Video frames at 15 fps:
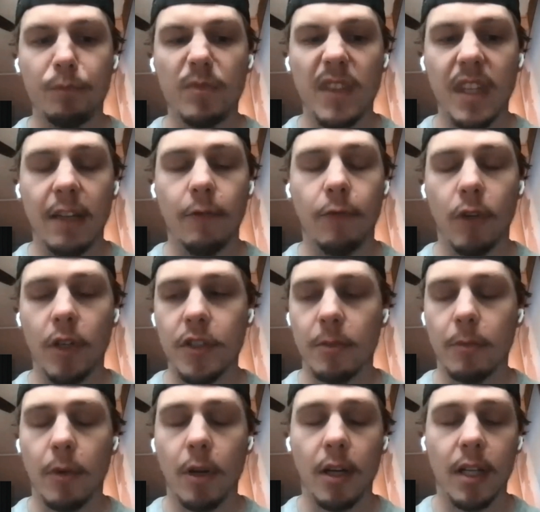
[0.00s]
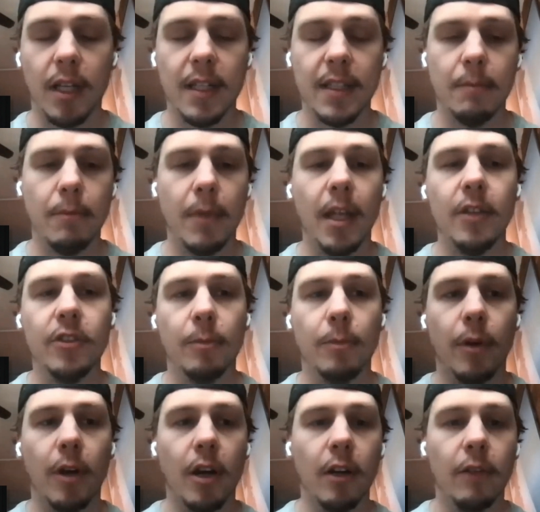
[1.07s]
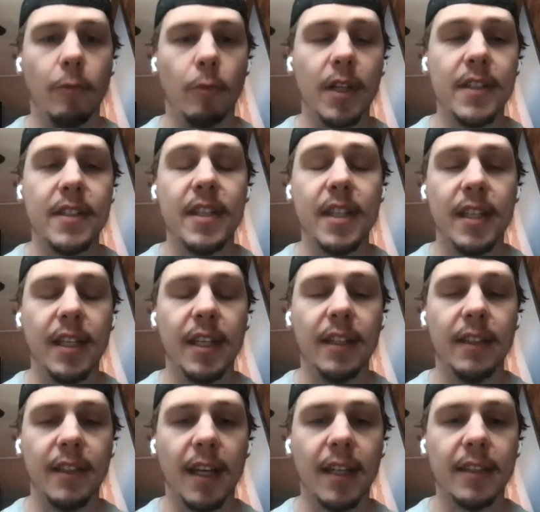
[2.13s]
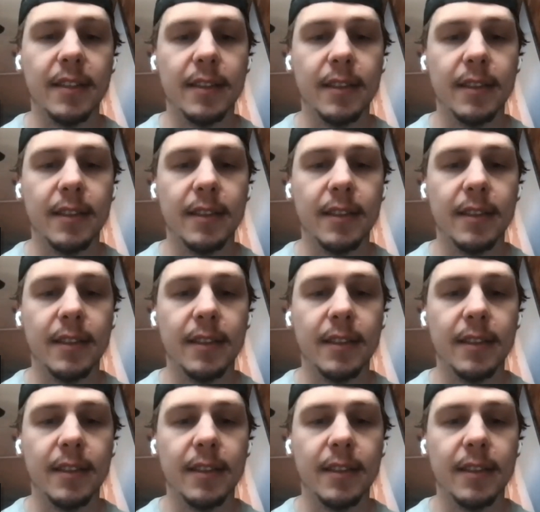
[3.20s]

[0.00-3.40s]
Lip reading: influencer marketing is a major part of what SeatGeek does.